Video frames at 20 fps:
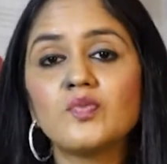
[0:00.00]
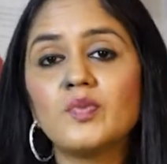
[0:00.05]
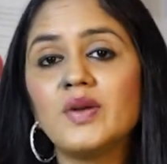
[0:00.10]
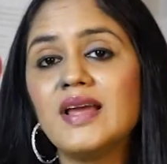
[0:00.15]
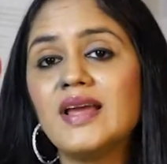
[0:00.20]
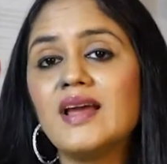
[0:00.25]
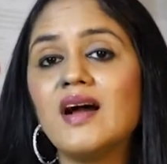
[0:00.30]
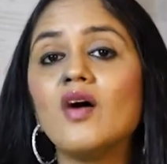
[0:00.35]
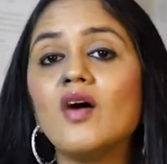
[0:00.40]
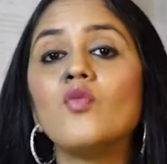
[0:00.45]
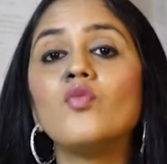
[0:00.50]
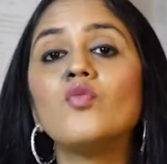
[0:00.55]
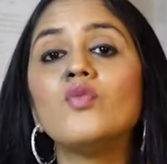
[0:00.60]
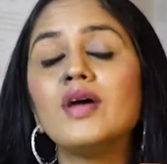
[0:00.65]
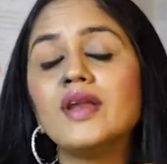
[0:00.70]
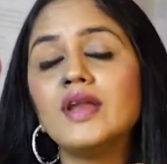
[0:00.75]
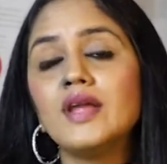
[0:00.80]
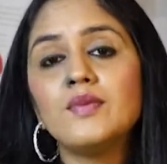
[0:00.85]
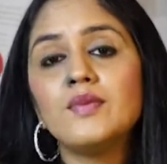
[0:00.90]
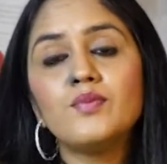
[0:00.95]
play a
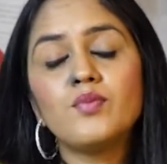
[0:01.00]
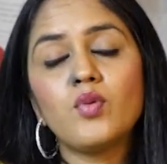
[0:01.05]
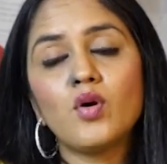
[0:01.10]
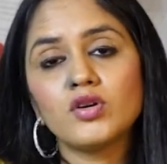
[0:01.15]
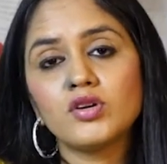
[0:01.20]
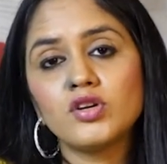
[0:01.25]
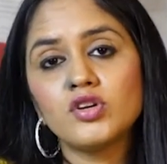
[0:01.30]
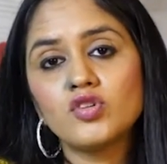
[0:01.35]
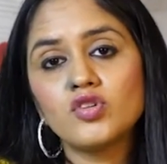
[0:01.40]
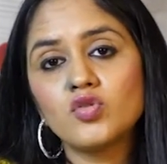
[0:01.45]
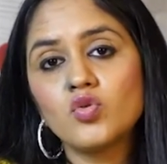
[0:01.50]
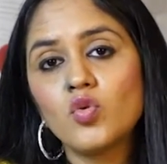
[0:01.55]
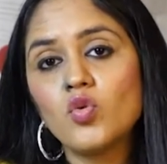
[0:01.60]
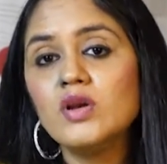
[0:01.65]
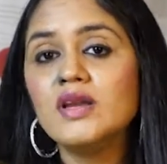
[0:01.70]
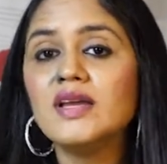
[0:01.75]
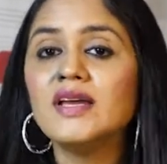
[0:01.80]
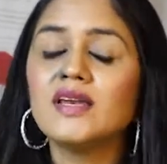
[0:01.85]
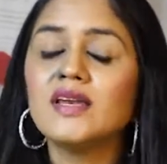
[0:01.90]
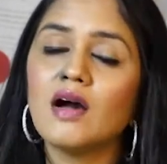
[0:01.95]
very important
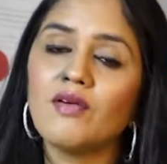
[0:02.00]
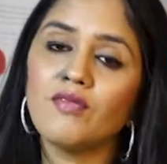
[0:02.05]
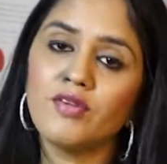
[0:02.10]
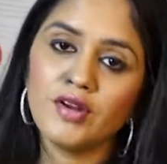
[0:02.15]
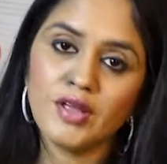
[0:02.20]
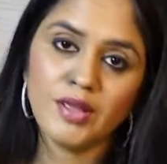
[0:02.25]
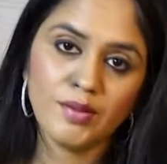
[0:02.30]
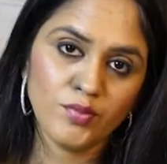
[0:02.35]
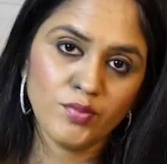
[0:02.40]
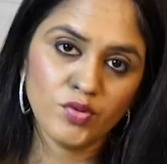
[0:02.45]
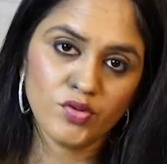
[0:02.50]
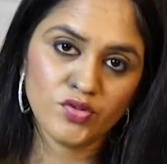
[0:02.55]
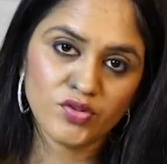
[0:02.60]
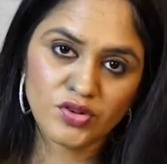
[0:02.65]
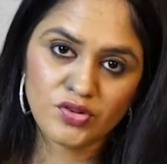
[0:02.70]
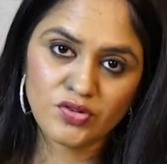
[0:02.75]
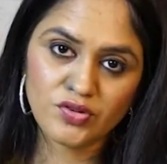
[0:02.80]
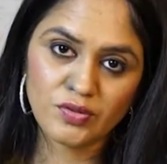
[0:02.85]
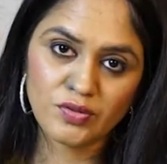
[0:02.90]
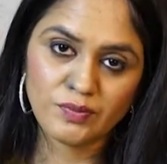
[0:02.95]
role in our immune
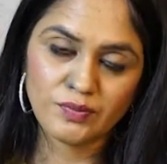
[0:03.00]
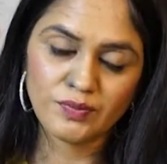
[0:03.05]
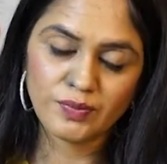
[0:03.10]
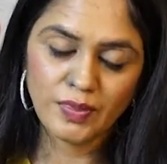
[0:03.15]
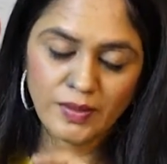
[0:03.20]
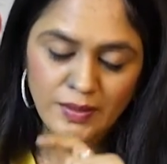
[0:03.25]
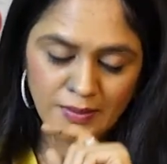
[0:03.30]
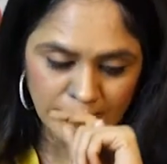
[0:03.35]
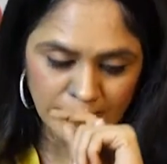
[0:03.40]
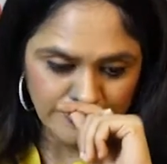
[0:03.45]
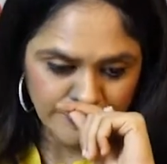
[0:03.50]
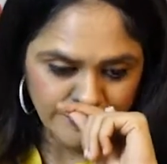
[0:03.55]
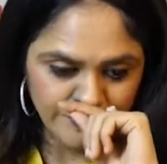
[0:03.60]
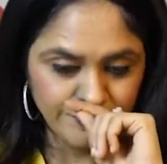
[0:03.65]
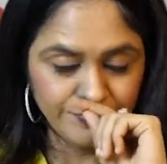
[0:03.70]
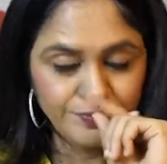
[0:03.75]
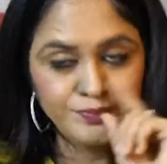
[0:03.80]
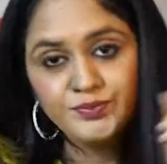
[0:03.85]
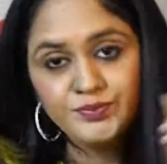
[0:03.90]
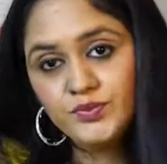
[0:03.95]
system.
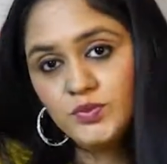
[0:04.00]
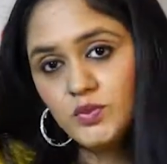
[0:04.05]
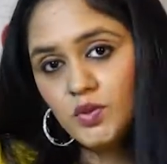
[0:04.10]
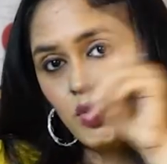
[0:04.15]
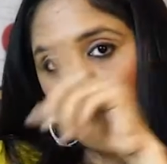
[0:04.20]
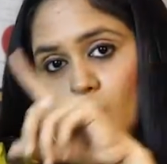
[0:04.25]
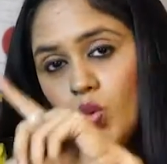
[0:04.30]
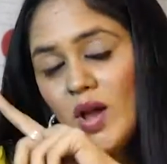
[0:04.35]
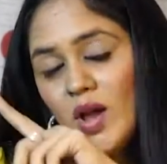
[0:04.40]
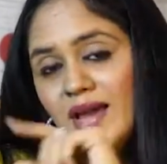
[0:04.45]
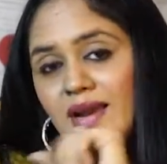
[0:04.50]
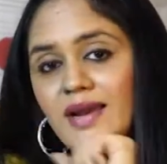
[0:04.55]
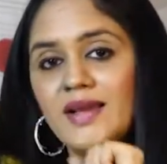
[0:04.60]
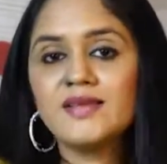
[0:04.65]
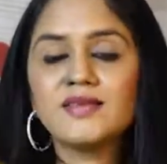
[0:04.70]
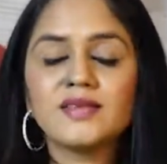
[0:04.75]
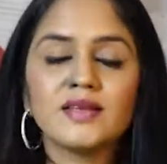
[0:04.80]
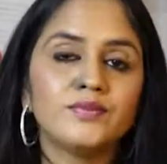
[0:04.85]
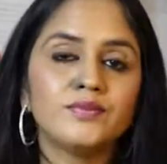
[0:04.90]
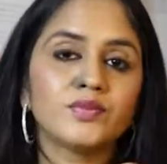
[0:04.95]

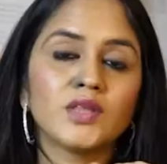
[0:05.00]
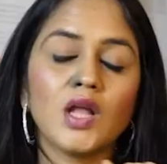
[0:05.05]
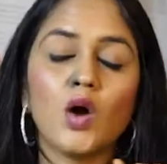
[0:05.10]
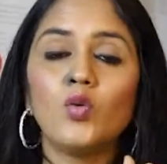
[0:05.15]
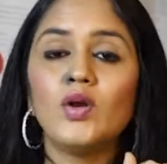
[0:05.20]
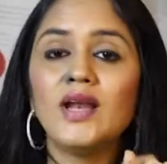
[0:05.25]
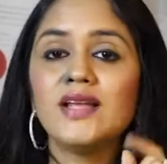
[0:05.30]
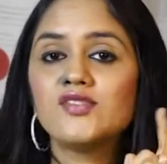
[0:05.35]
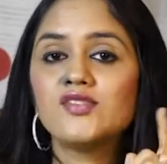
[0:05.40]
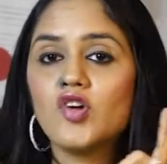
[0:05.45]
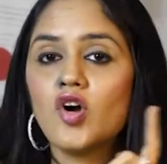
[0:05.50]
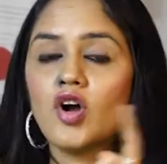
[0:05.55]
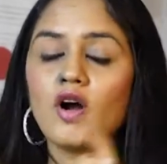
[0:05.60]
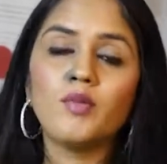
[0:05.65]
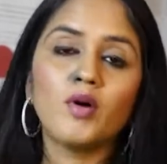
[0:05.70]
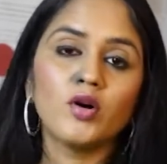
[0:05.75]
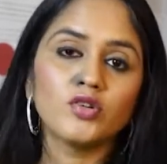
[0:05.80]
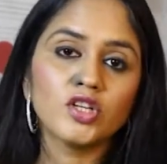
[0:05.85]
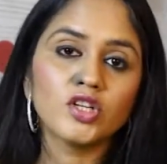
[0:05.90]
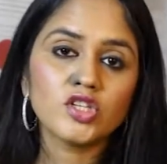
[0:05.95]
Whereas, now let's talk
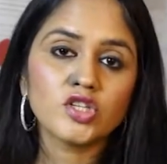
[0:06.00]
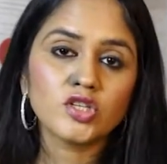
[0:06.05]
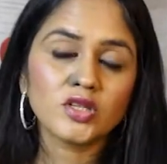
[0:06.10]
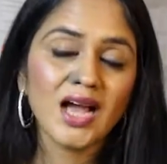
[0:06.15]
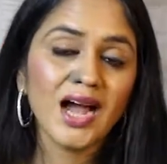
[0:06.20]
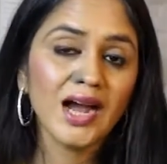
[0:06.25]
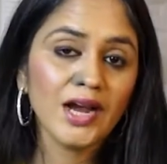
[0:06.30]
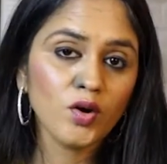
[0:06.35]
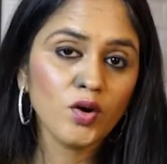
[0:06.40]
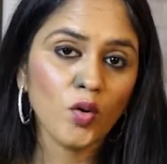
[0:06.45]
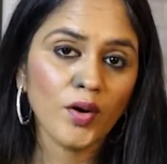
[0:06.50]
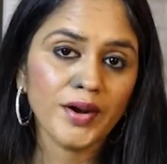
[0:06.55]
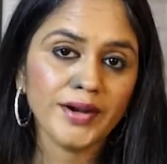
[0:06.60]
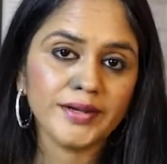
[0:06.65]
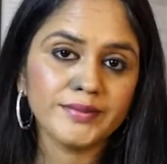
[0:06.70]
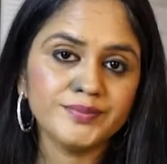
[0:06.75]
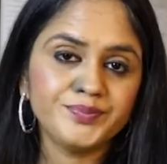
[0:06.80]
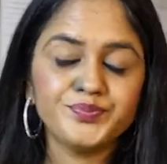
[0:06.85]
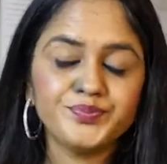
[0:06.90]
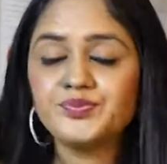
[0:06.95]
about the
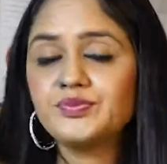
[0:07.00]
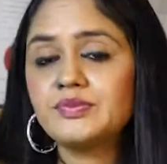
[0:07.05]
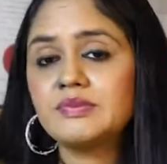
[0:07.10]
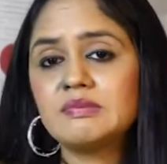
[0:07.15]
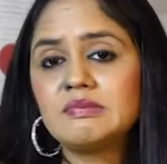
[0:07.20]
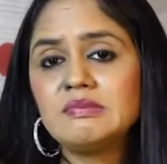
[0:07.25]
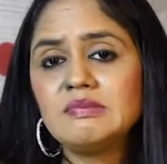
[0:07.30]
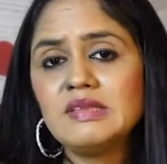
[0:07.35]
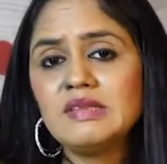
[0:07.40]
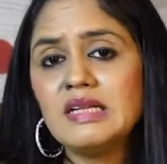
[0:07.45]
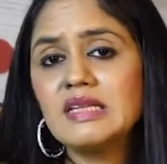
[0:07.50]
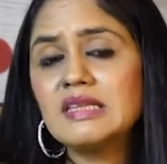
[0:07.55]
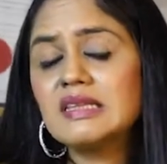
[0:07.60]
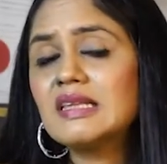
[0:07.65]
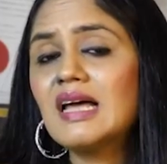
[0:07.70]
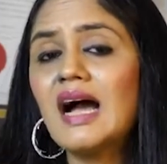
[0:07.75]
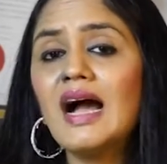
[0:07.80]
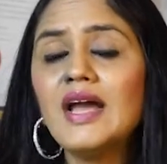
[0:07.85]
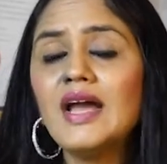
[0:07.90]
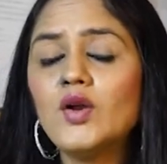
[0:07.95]
thyroid.
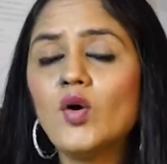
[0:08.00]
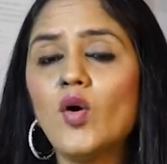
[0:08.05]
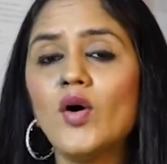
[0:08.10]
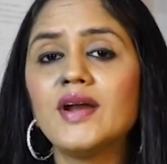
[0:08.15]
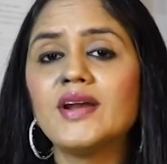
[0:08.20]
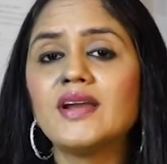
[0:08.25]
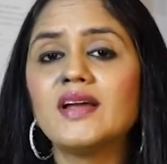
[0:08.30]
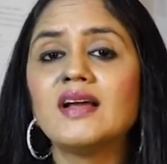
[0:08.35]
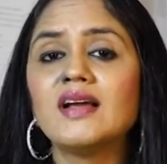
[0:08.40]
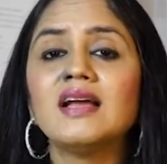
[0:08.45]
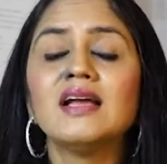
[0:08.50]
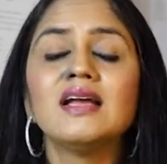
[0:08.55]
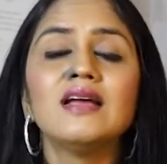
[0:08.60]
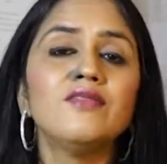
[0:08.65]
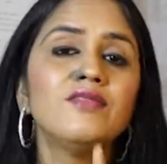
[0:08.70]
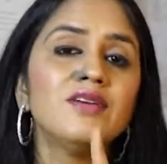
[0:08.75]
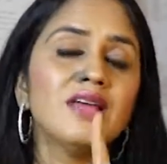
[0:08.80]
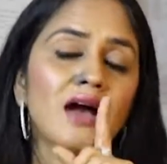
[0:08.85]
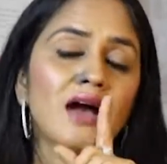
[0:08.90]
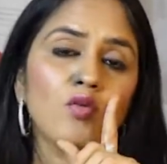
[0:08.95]
Thyroid,
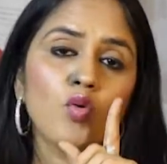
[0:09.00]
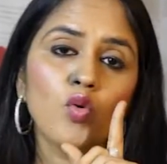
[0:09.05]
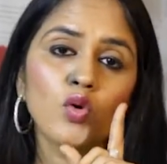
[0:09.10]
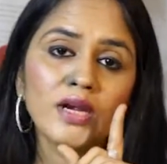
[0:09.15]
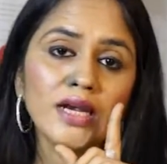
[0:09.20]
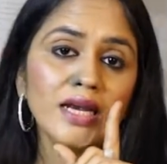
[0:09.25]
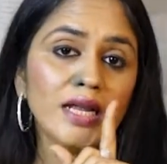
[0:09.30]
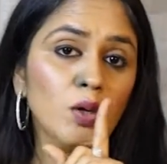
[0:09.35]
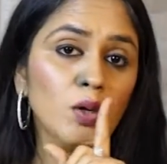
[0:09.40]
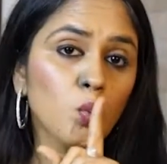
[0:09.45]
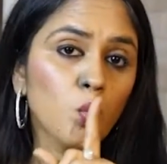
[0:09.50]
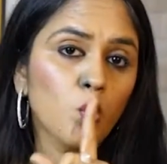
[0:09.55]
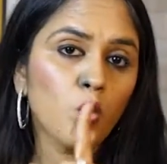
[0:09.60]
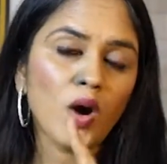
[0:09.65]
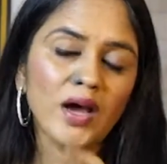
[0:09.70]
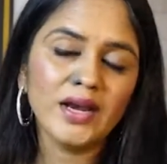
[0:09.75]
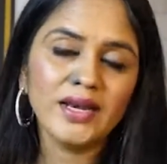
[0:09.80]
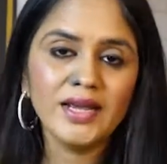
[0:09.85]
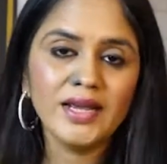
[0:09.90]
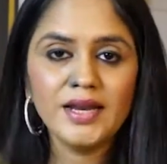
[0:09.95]
we have only
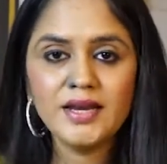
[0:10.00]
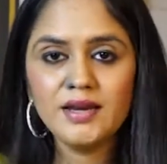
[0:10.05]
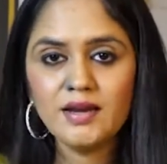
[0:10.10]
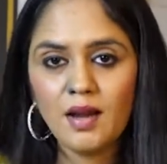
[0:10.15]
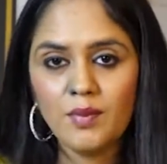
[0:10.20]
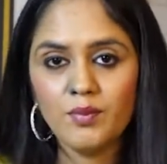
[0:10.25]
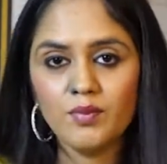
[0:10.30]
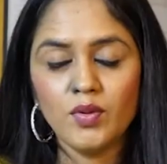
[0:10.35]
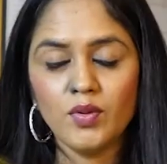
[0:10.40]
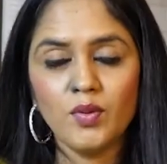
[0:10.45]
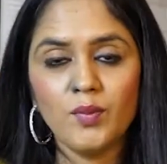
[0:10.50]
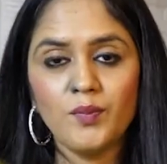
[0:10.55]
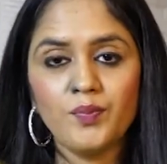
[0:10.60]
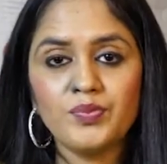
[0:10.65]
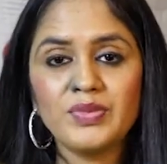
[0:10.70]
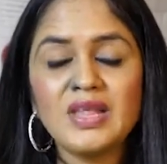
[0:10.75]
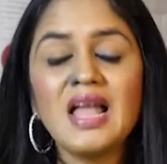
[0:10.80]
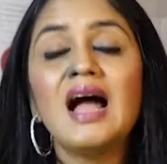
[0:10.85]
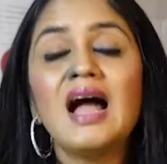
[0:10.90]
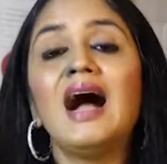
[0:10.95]
one in number.
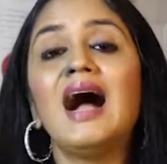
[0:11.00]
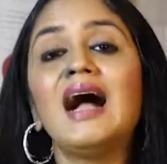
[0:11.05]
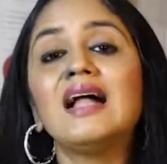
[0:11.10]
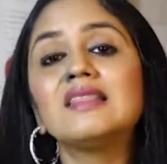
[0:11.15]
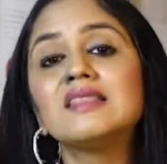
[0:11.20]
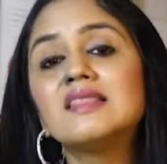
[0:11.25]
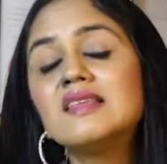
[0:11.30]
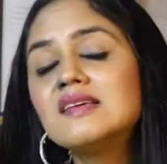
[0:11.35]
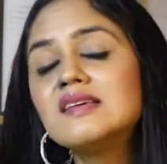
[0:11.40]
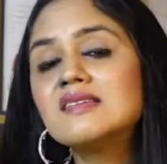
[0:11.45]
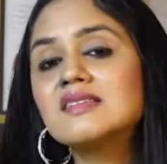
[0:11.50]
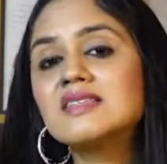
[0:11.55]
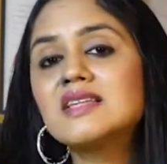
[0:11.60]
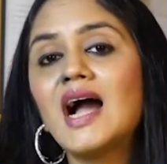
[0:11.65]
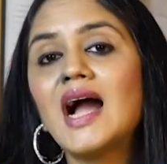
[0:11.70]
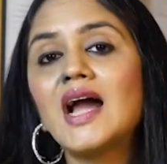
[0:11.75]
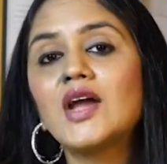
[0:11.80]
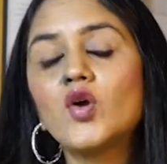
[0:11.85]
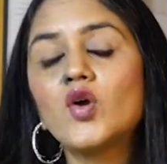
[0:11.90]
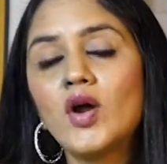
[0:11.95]
And this
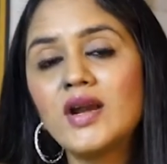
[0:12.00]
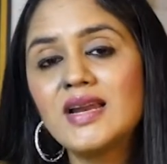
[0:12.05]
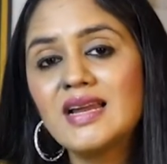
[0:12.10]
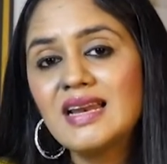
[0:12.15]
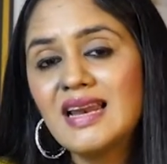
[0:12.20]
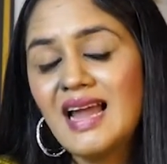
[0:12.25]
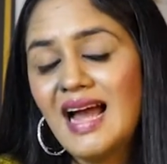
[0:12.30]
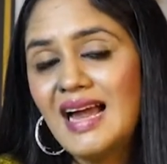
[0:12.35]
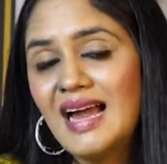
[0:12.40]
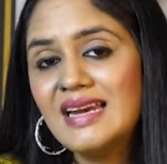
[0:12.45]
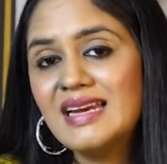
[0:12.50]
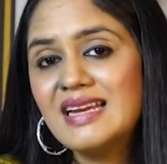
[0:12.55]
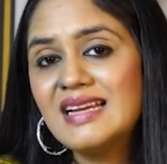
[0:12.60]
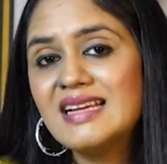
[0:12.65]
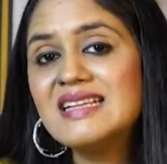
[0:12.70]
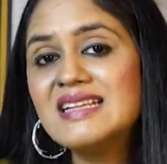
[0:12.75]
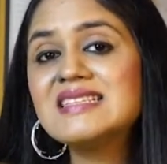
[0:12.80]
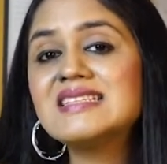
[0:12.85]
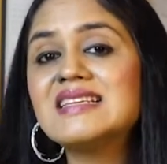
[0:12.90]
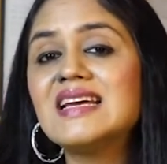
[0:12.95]
thyroid gland
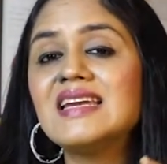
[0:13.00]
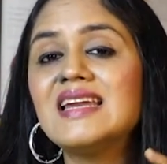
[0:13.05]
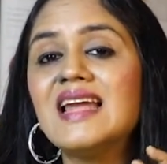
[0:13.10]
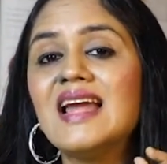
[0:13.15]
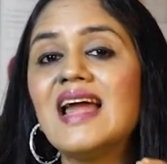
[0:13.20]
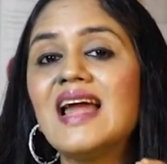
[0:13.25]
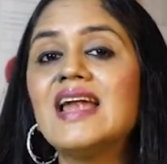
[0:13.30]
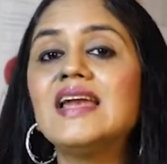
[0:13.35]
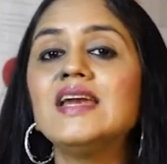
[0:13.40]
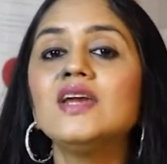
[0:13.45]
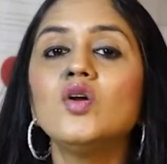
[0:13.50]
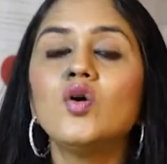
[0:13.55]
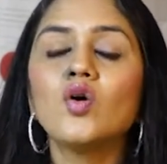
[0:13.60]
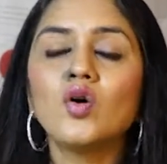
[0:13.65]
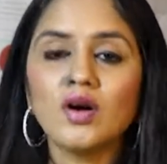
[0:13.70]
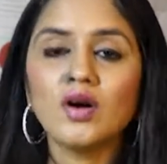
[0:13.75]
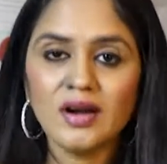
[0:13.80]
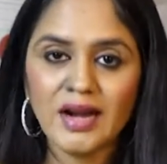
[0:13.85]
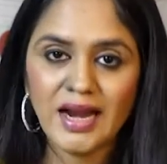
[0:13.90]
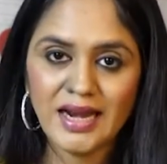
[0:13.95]
is an
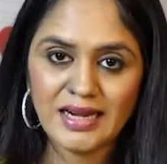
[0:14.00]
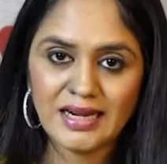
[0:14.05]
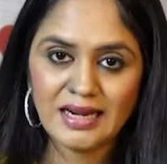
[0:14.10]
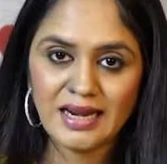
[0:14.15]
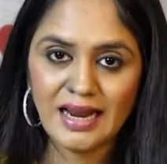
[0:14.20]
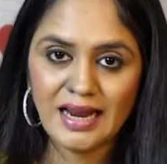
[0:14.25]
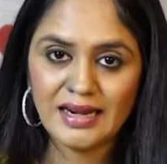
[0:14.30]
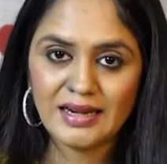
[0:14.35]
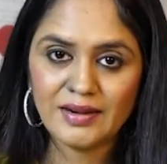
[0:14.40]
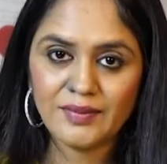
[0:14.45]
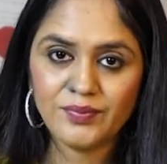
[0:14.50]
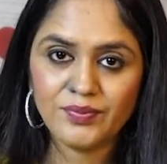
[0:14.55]
endocrine gland.